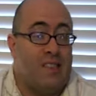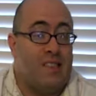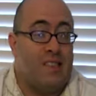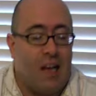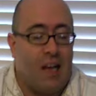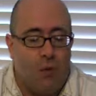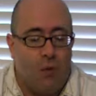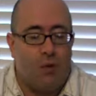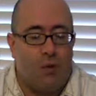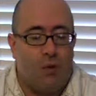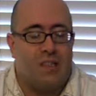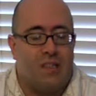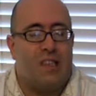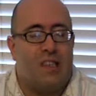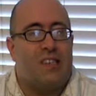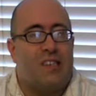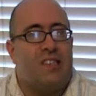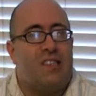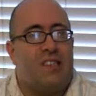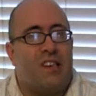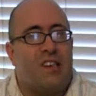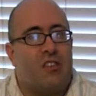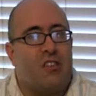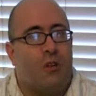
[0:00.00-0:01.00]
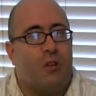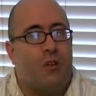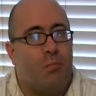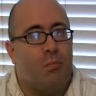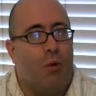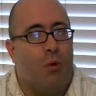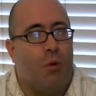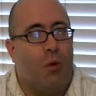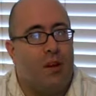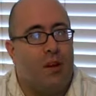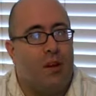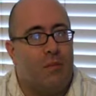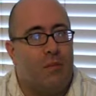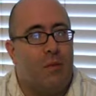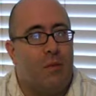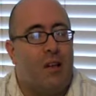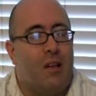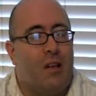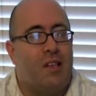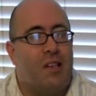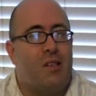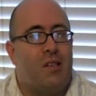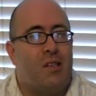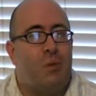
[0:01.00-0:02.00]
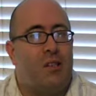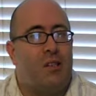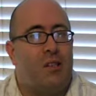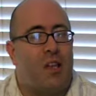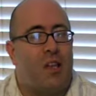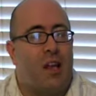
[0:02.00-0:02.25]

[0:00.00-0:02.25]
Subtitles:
That was the center point, because it was